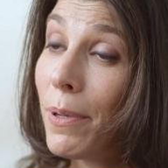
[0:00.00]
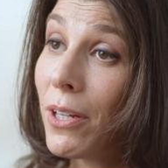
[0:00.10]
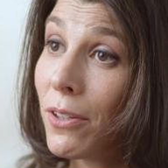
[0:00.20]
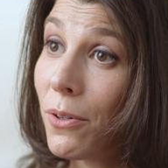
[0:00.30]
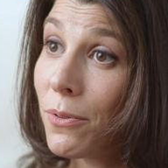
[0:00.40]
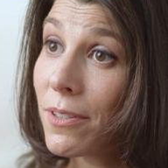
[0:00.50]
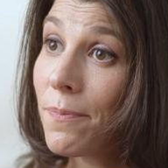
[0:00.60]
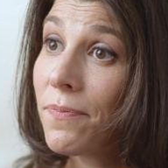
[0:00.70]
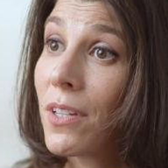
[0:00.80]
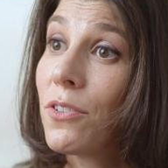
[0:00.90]
pillows
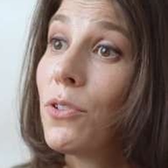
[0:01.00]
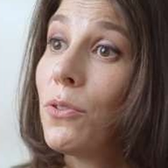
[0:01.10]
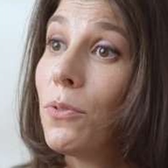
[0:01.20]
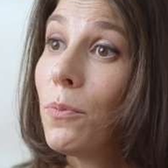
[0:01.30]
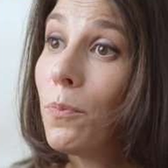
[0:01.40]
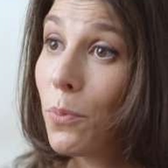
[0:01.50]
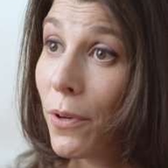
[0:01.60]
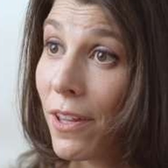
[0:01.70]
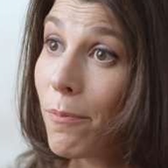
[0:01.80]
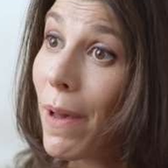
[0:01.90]
to
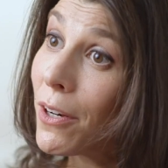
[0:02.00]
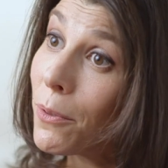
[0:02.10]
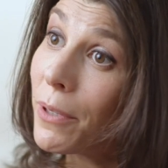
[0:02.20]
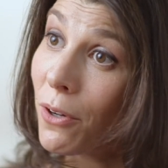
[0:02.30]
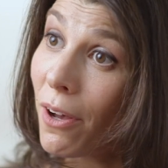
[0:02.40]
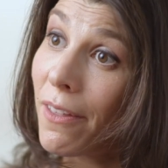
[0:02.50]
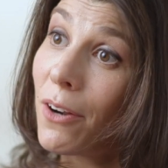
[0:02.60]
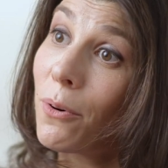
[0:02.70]
breathe better. We call that